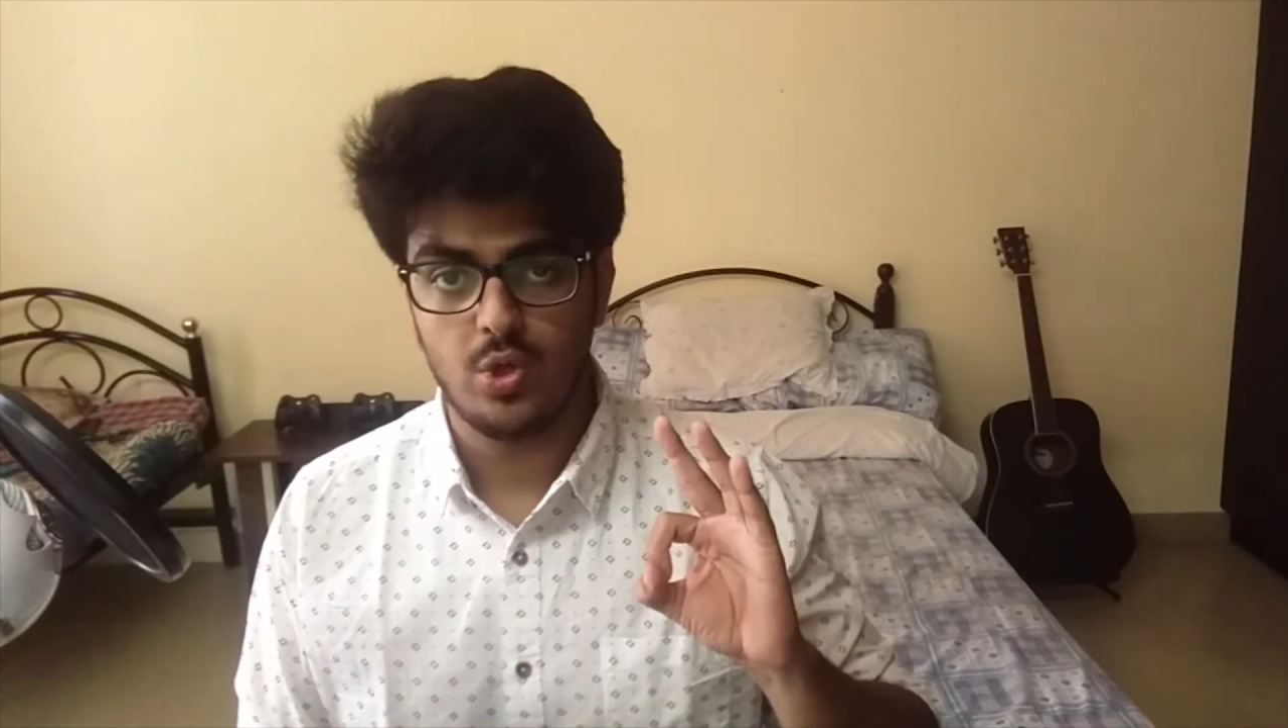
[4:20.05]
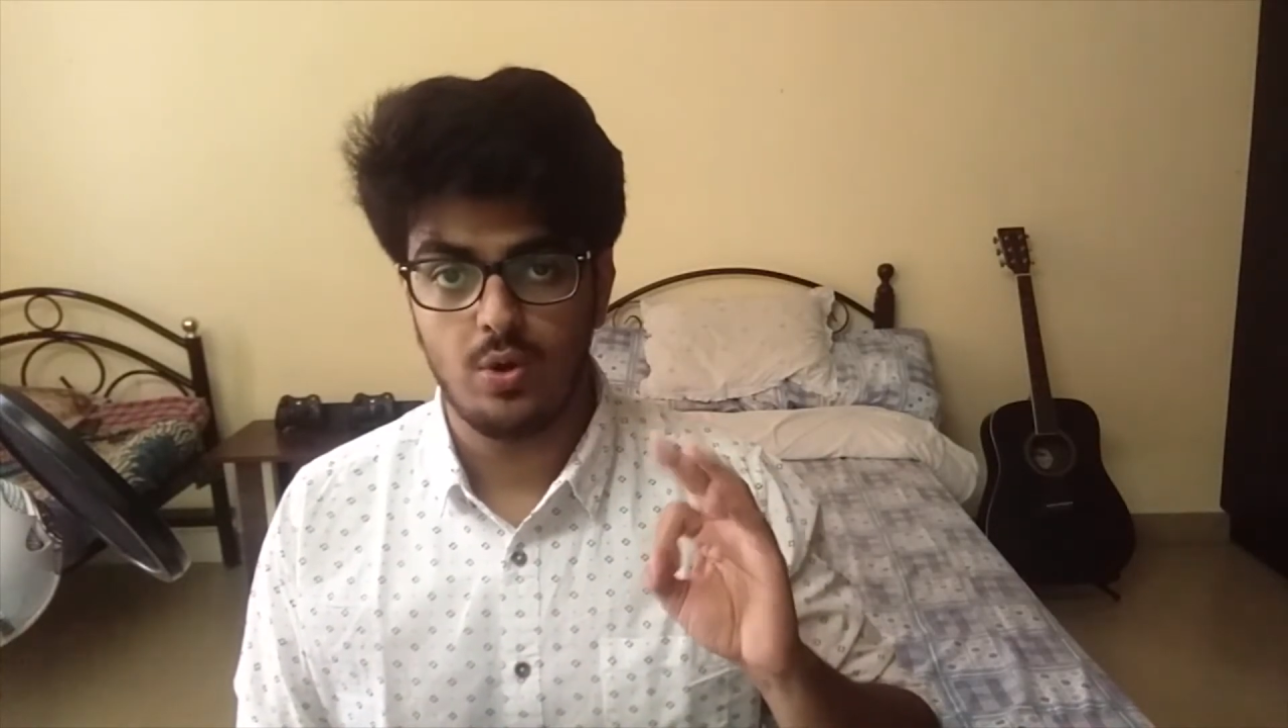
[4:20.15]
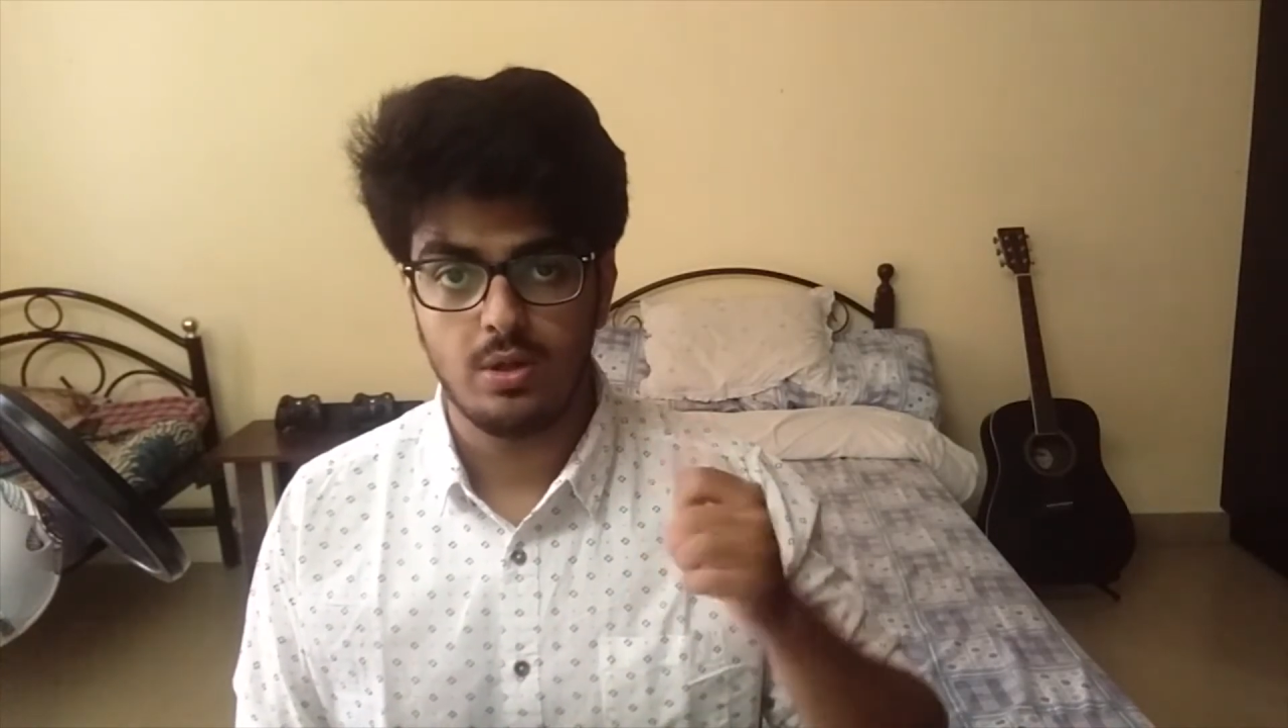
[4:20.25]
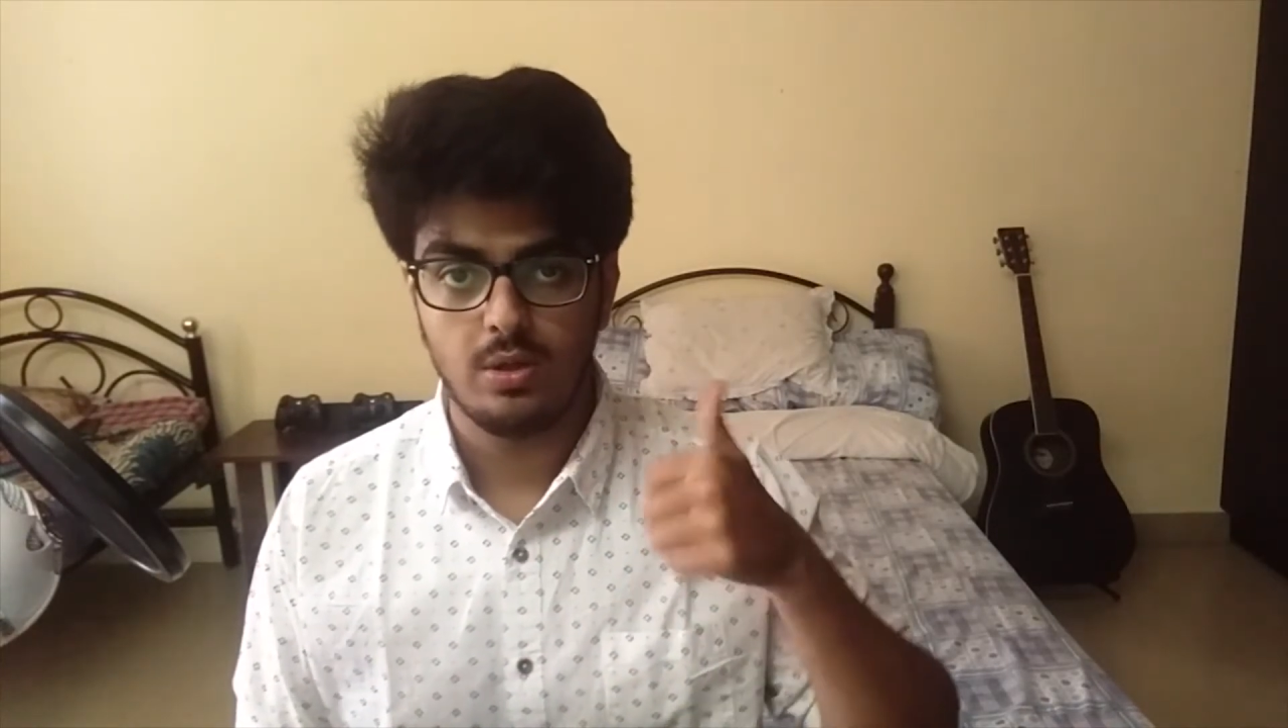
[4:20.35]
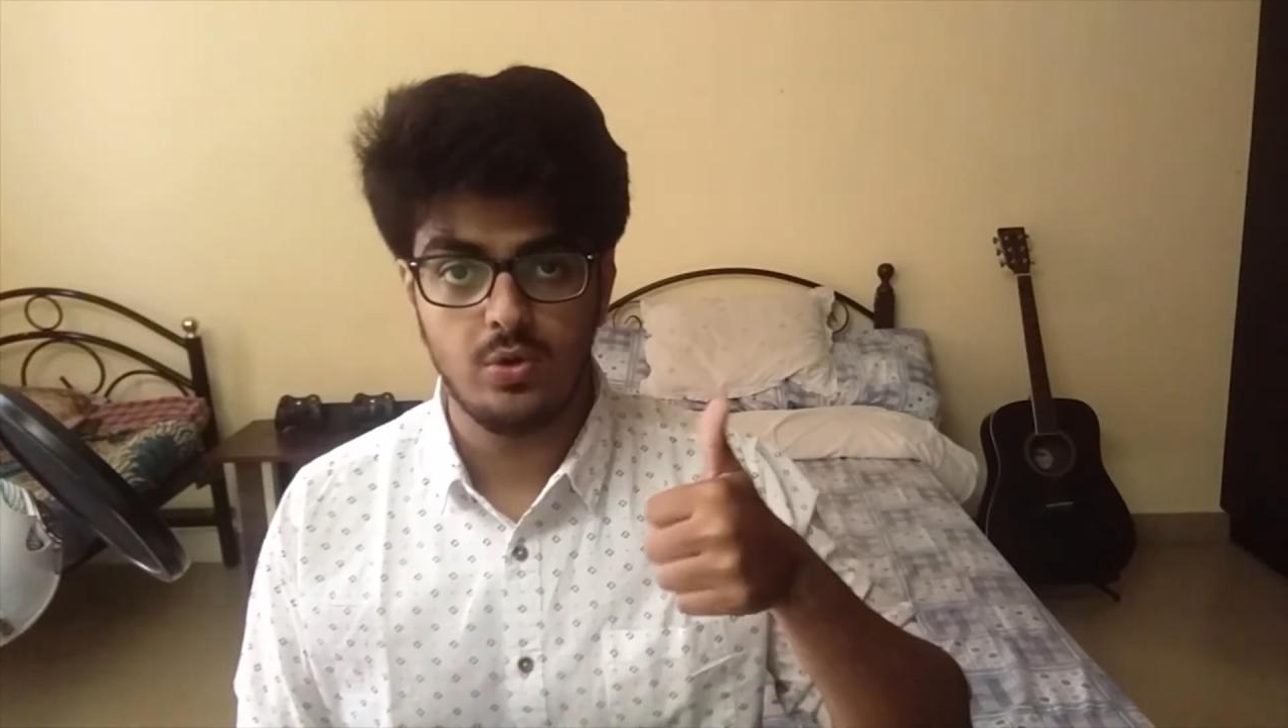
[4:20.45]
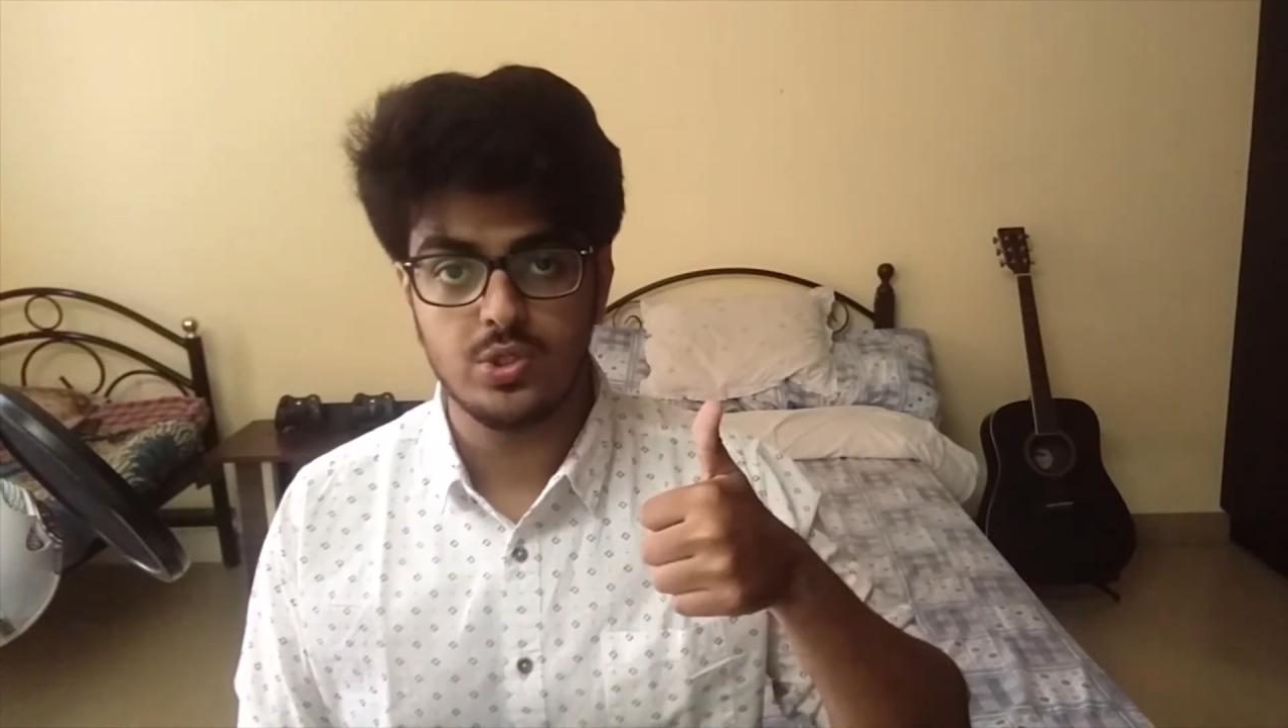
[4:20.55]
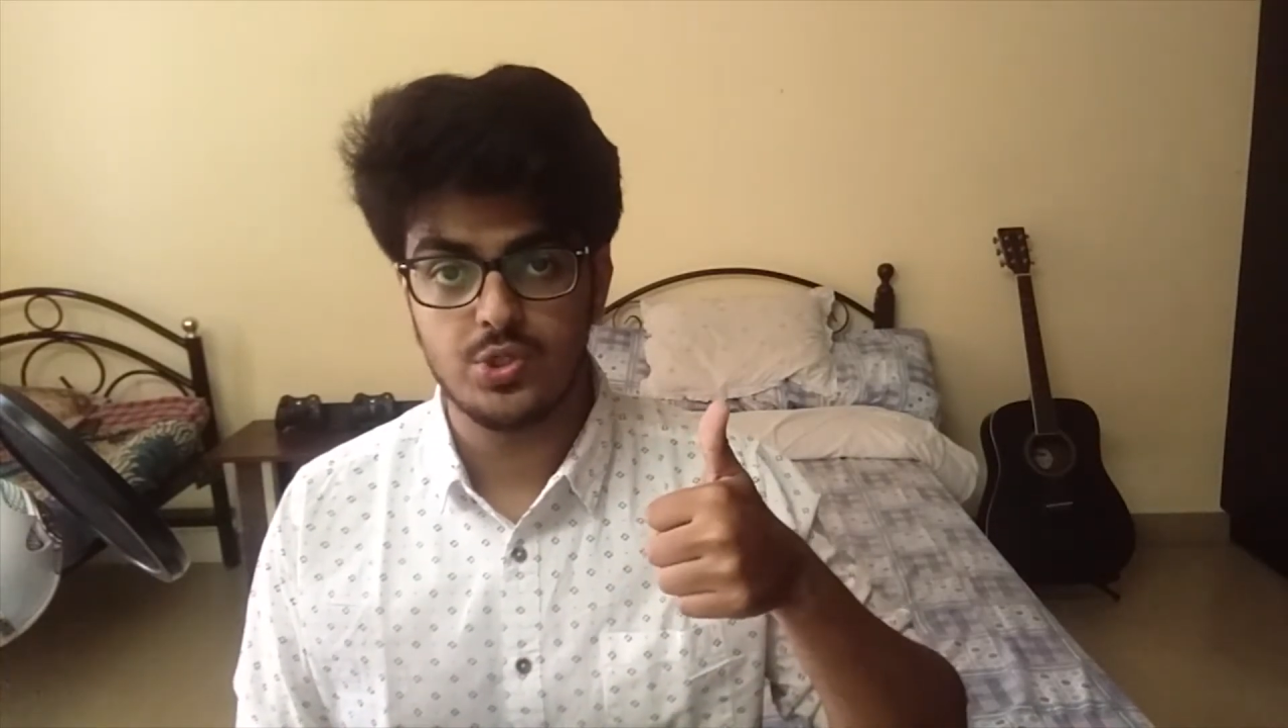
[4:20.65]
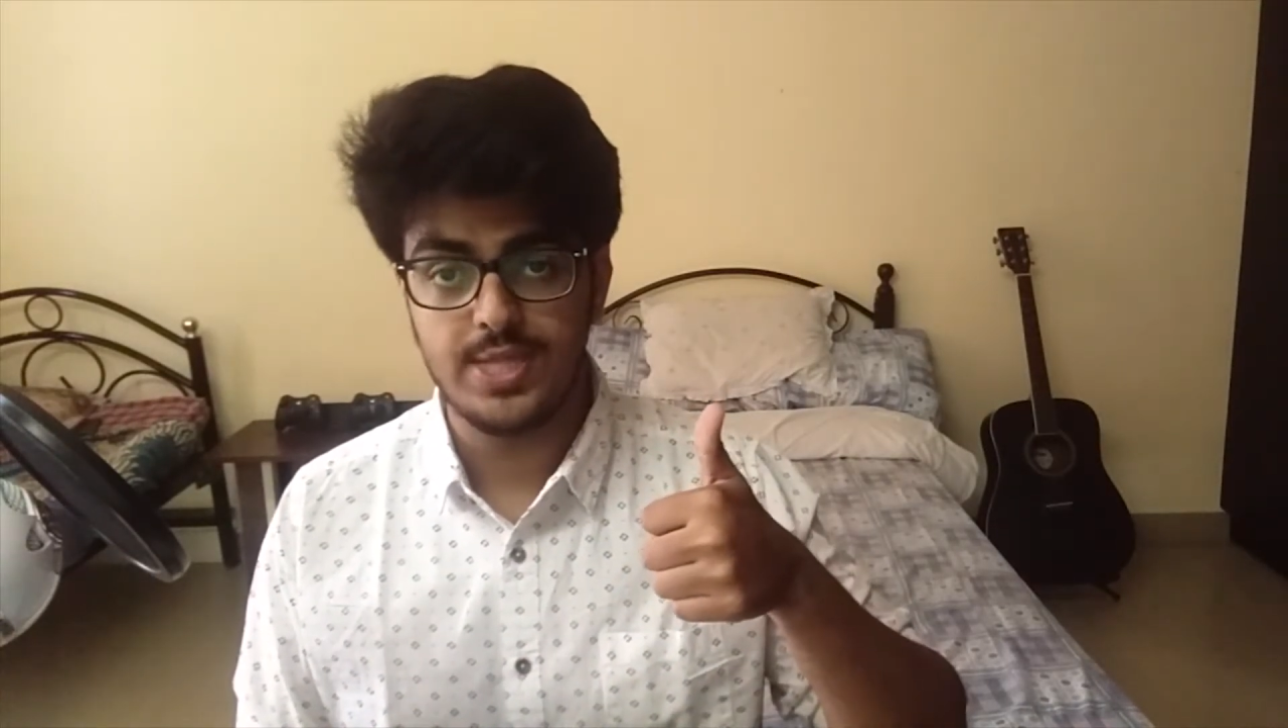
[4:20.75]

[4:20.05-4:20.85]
so kudos